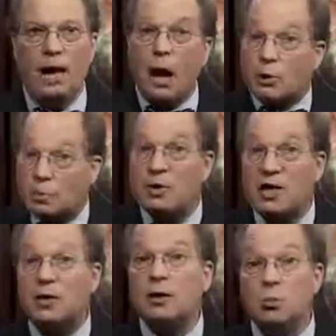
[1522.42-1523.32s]
I was
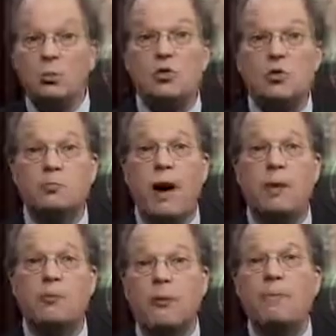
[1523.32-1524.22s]
particularly amused by a
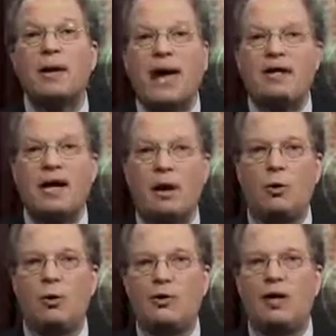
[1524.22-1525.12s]
propaganda
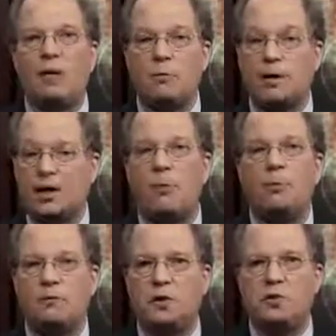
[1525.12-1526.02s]
error by the government a
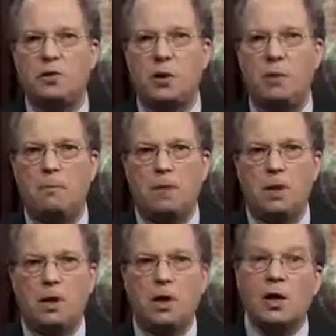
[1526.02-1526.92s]
couple of years ago.
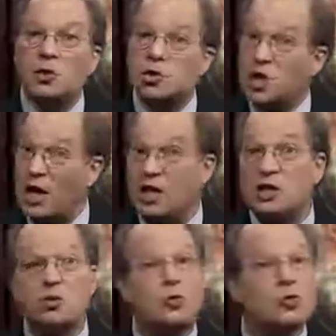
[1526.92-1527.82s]

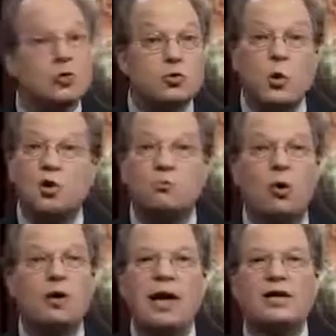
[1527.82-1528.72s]
Chinese news was
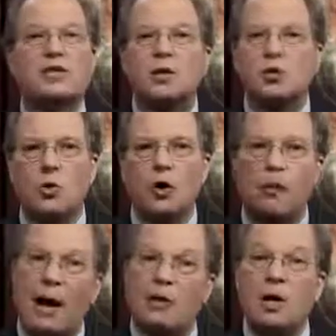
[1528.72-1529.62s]
broadcasting a story
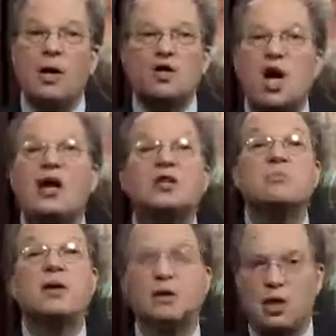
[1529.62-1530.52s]
about China's
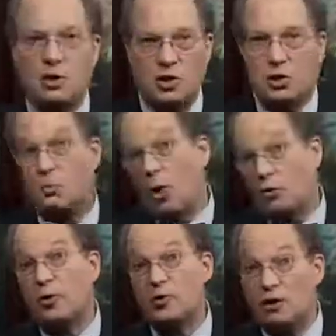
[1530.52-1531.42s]
military system on
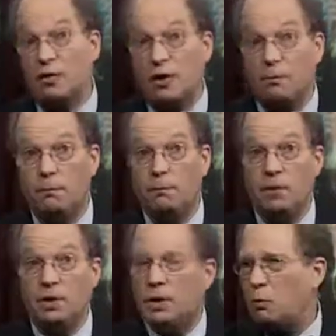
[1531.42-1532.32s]
their TV.
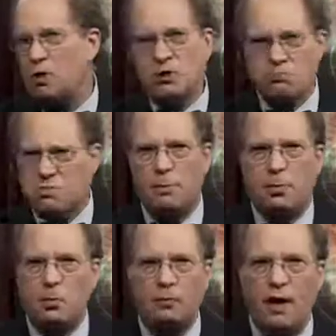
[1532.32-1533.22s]
It was
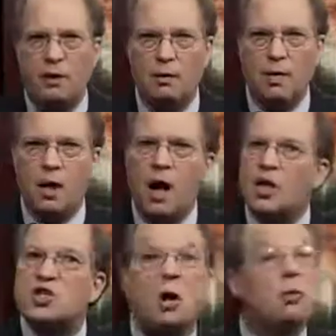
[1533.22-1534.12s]
typical fare, a
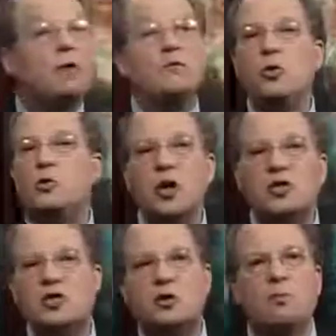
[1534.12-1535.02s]
summary of new
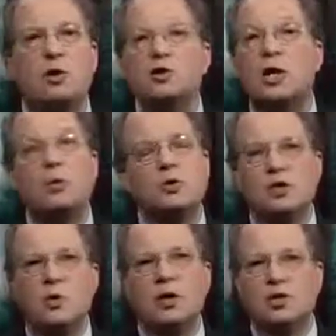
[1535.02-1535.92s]
things that the military was
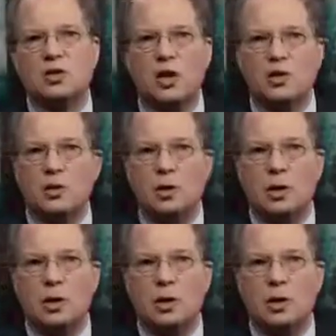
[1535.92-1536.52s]
doing and such.